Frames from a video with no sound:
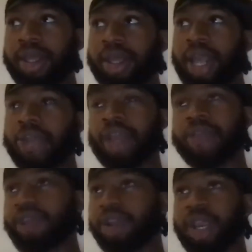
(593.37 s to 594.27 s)
I knew
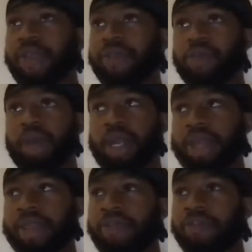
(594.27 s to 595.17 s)
every lyric, every word, and I
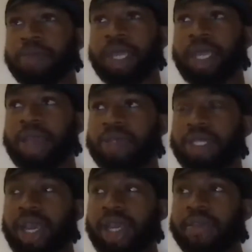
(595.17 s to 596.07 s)
think from then it was
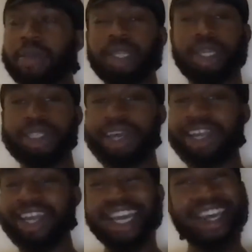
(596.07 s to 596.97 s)
like music is
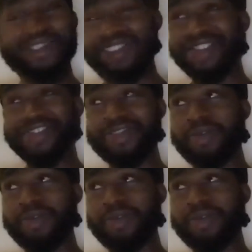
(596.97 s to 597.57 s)
something I have to do.